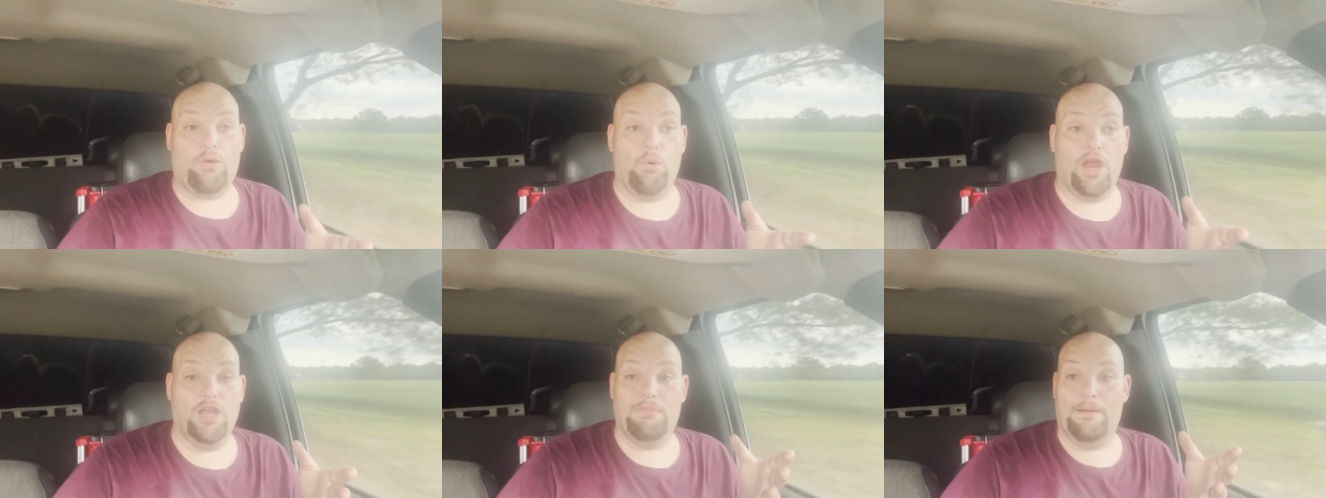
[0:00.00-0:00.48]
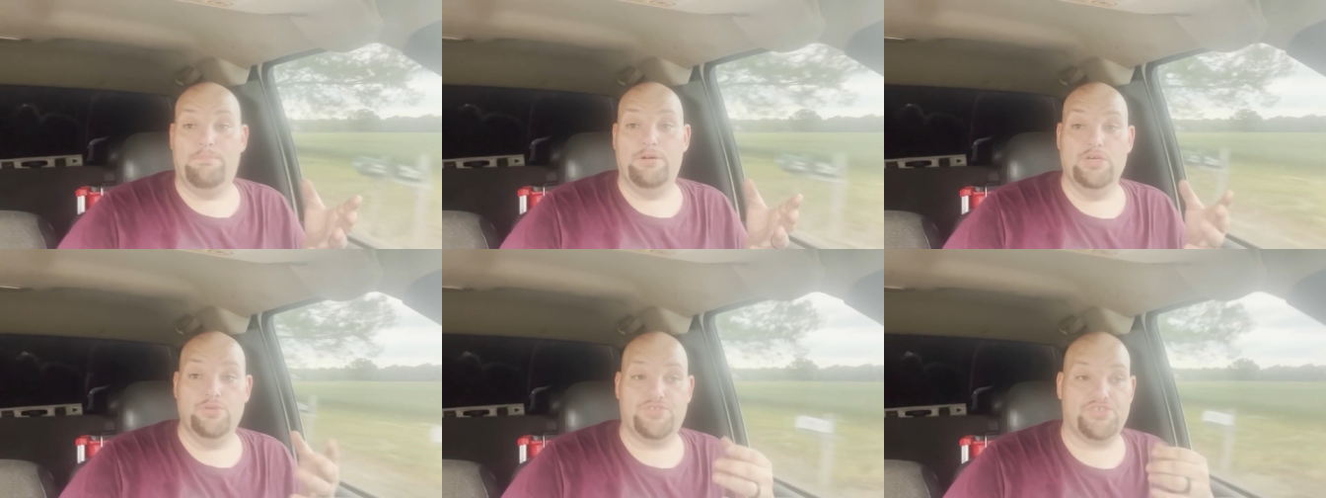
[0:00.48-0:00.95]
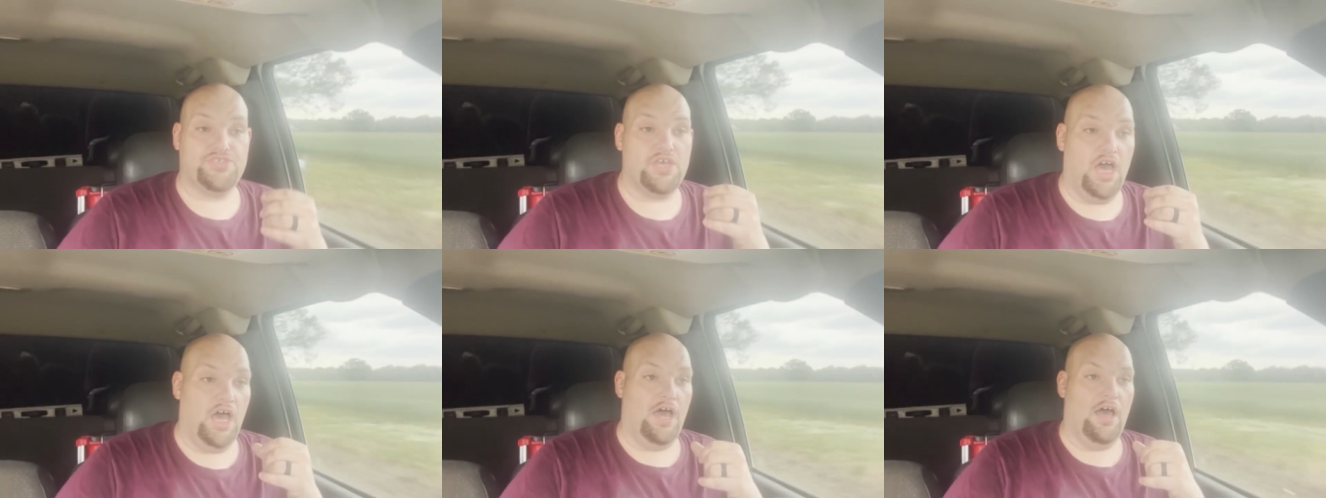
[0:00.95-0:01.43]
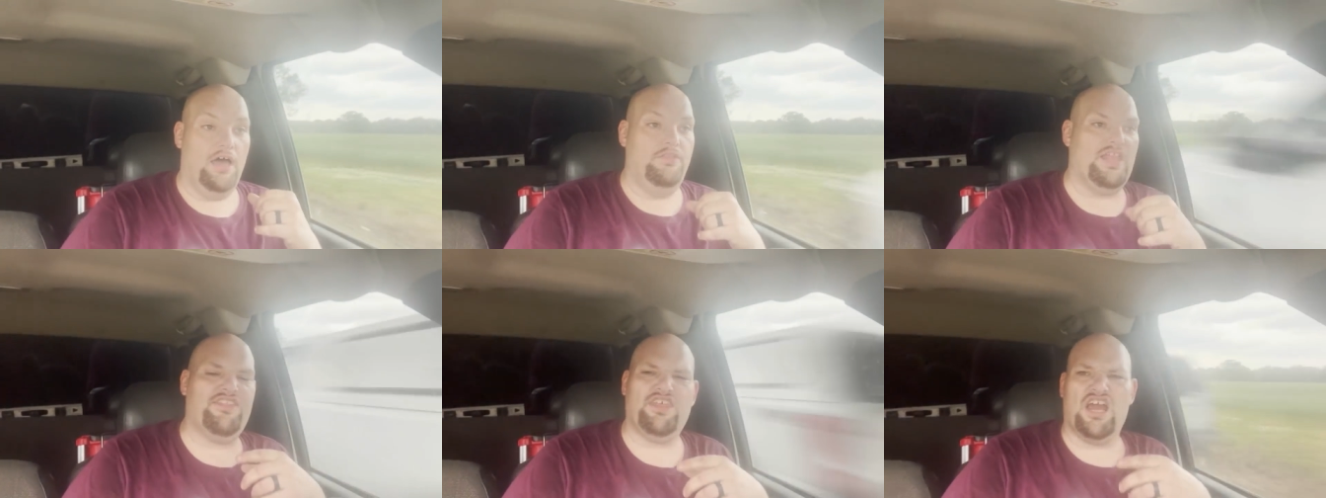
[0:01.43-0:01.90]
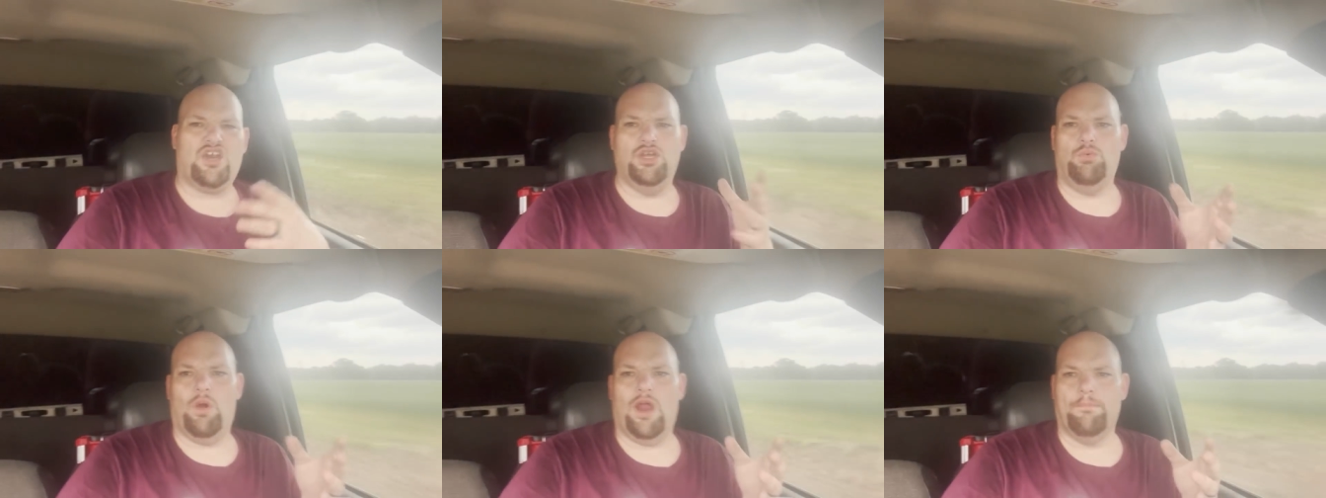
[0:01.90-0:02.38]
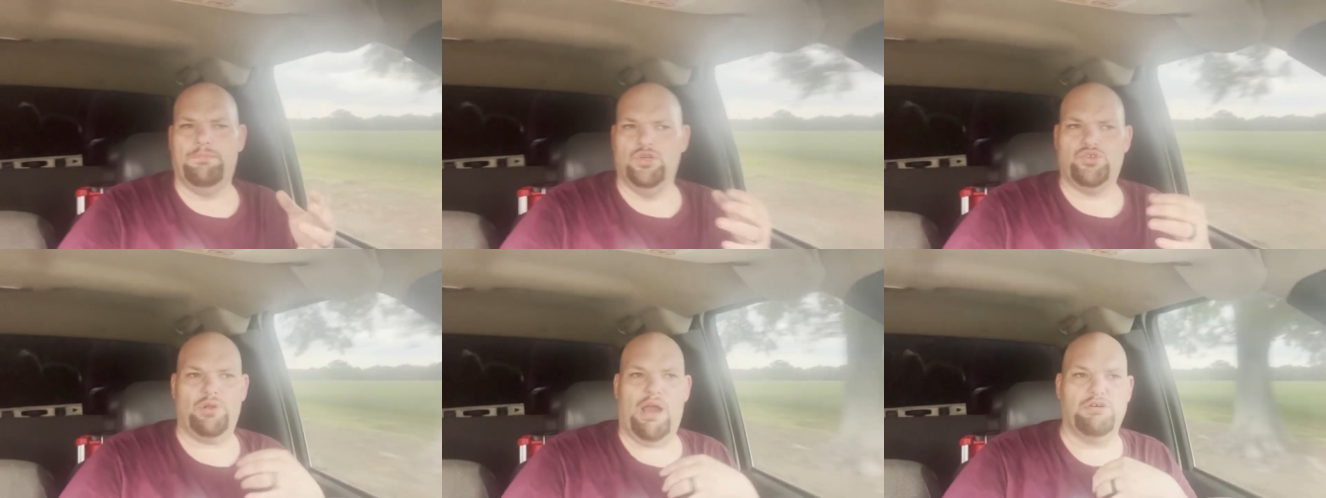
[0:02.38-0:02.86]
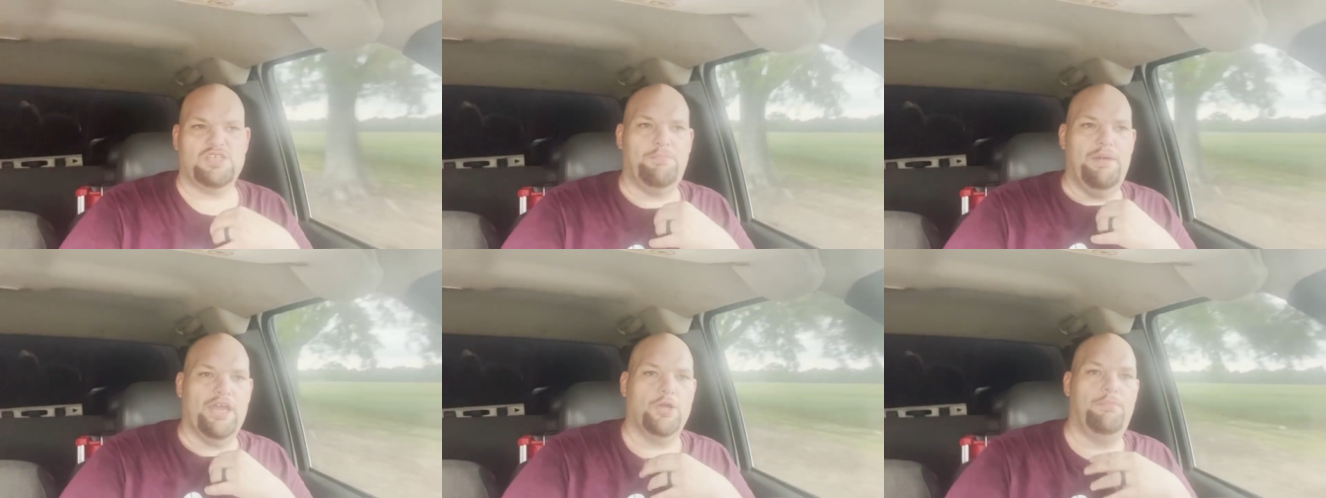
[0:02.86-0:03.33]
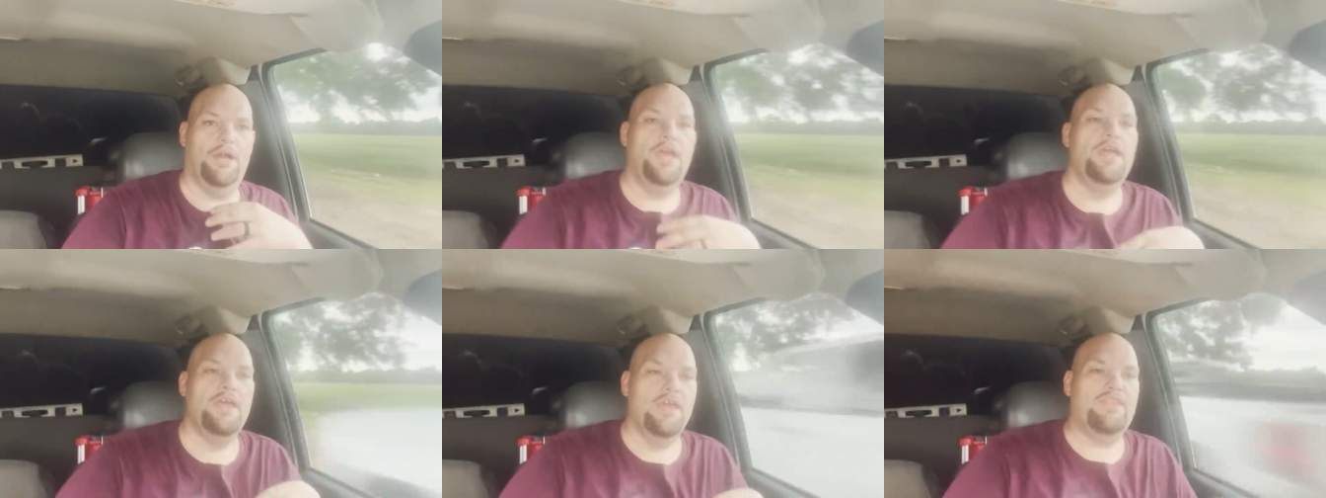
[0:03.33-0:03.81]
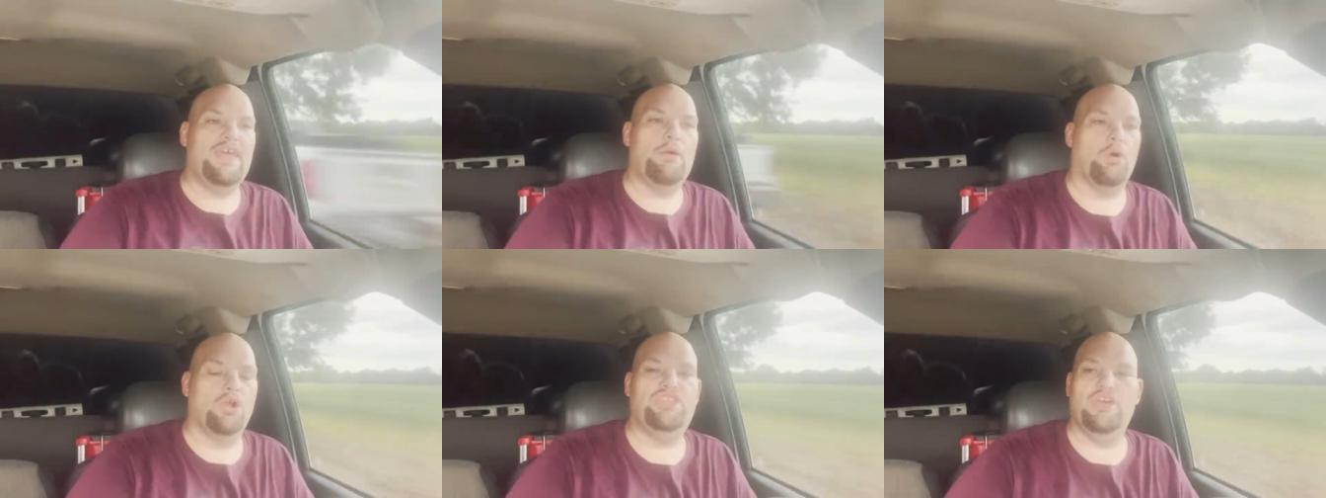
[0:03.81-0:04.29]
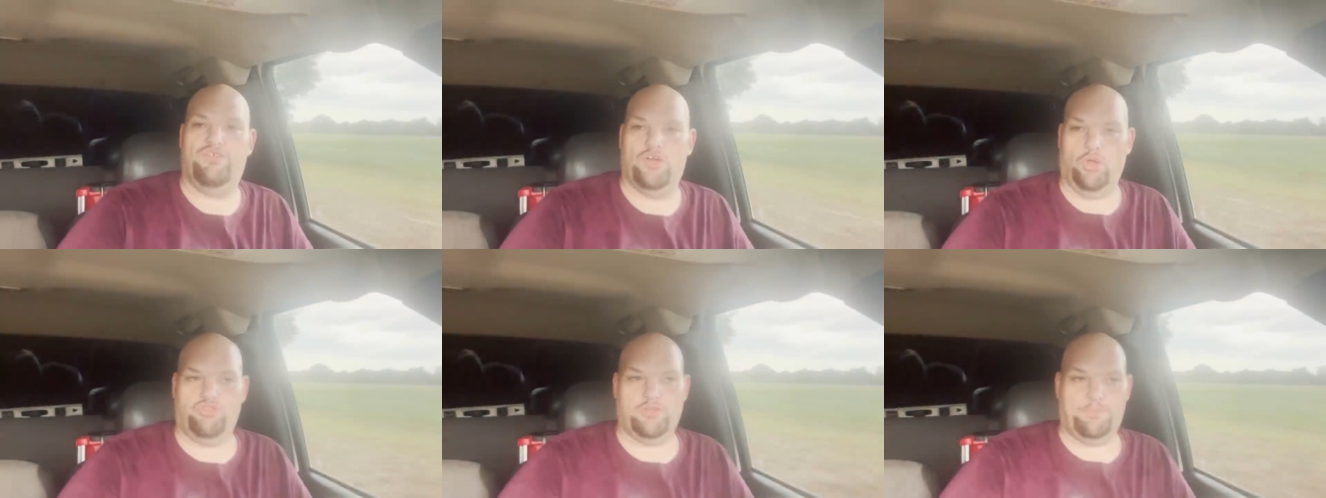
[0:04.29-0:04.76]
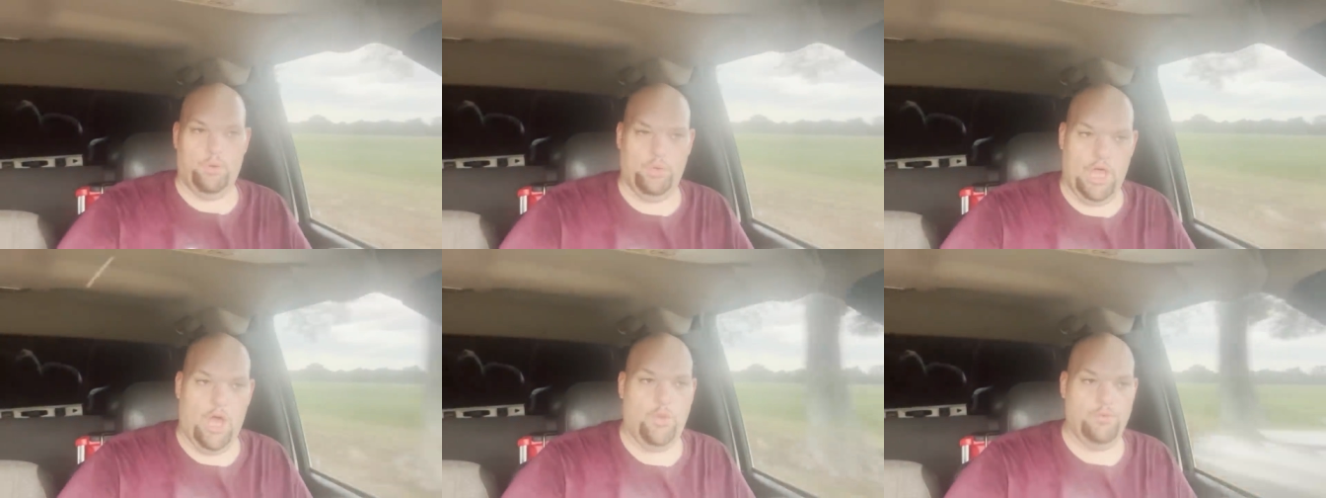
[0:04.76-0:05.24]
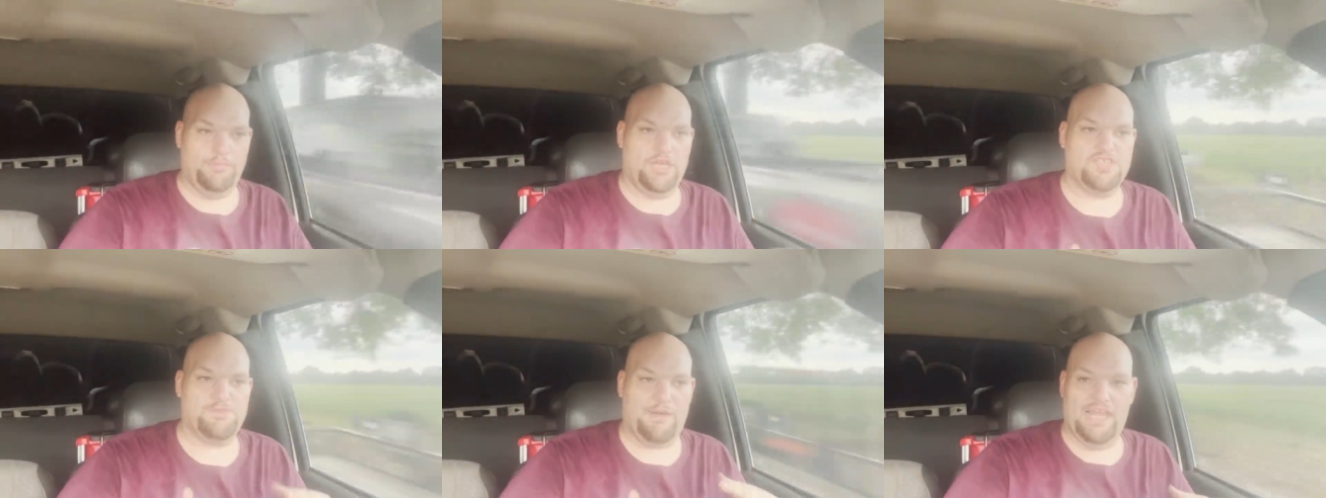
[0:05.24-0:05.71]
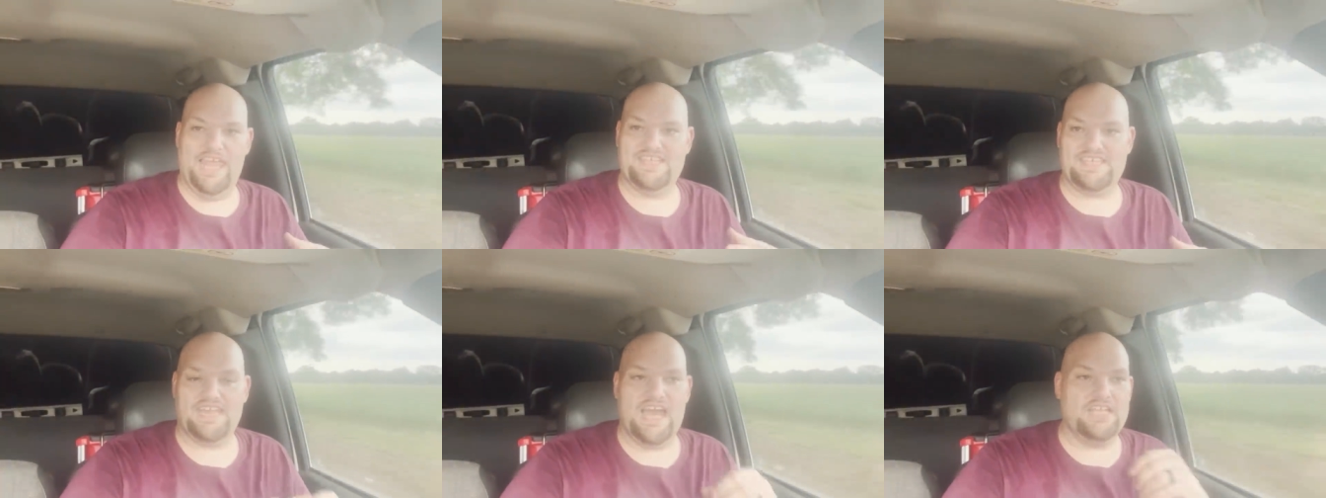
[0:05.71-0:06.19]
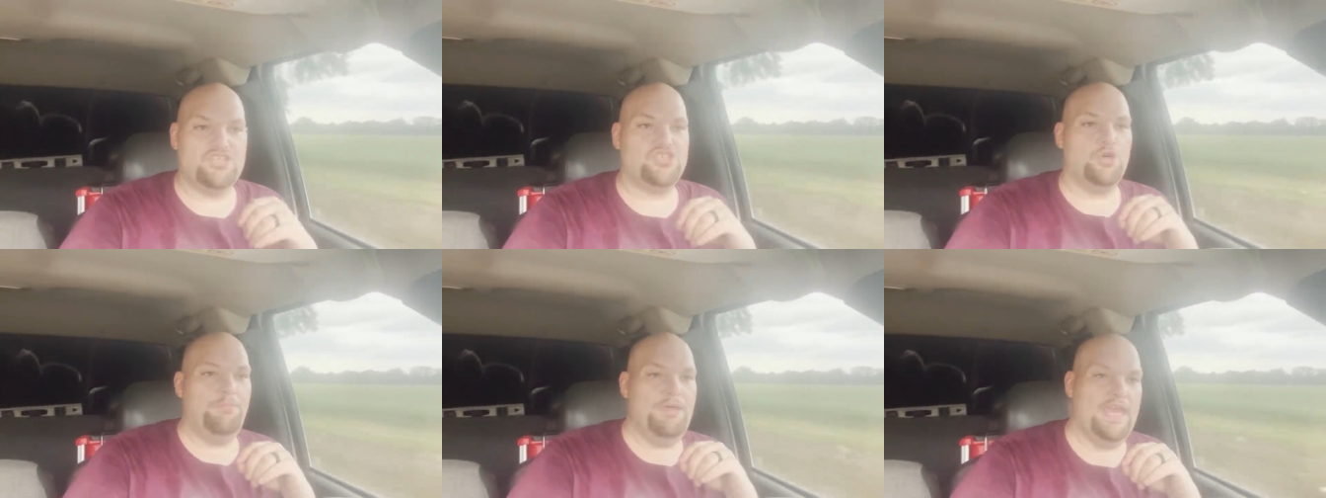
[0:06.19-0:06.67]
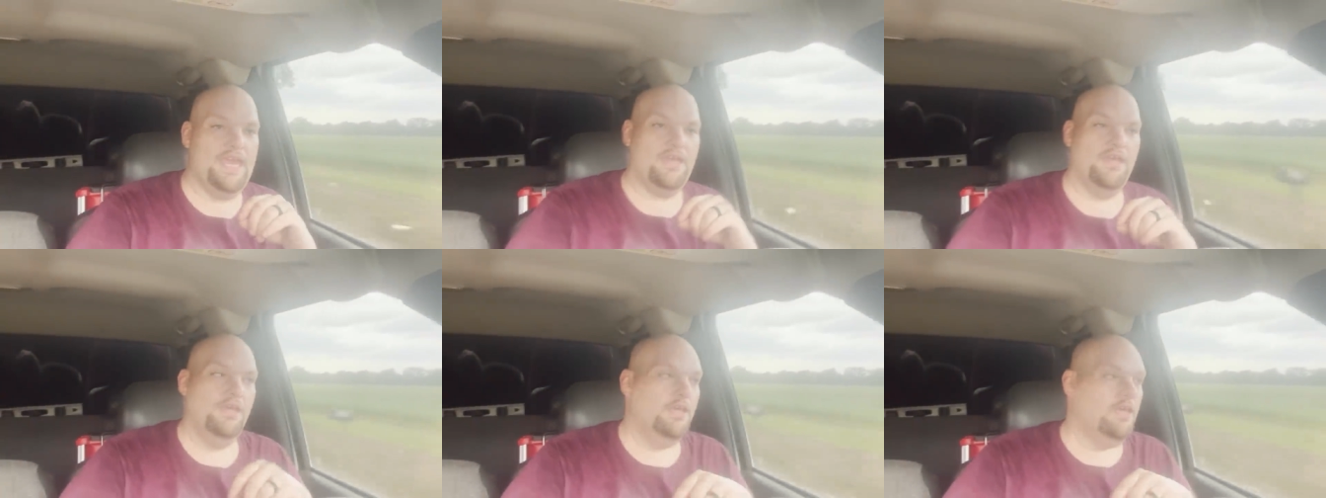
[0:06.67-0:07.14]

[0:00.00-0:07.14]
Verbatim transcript: wearing my boots. Uh, not that I couldn't wear boots when I was bigger, but they were difficult to pull on because my legs had gotten so big.